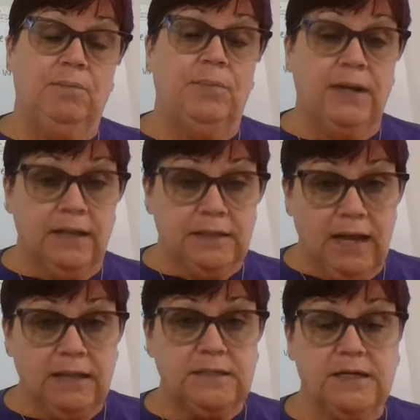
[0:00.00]
but at
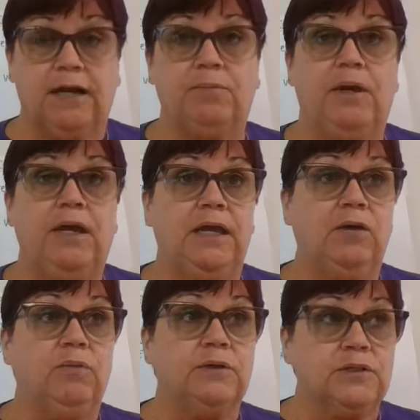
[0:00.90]
that time
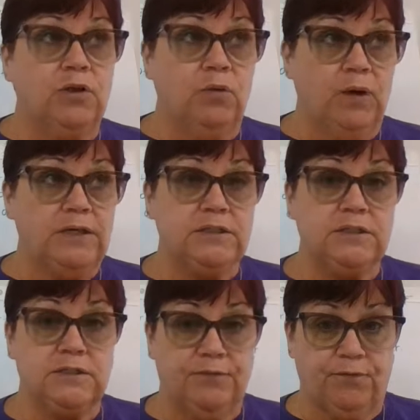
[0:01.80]
it was an
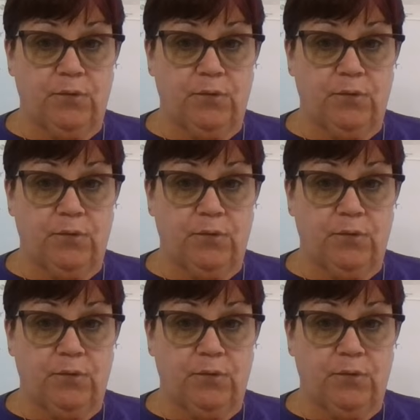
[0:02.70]
oasis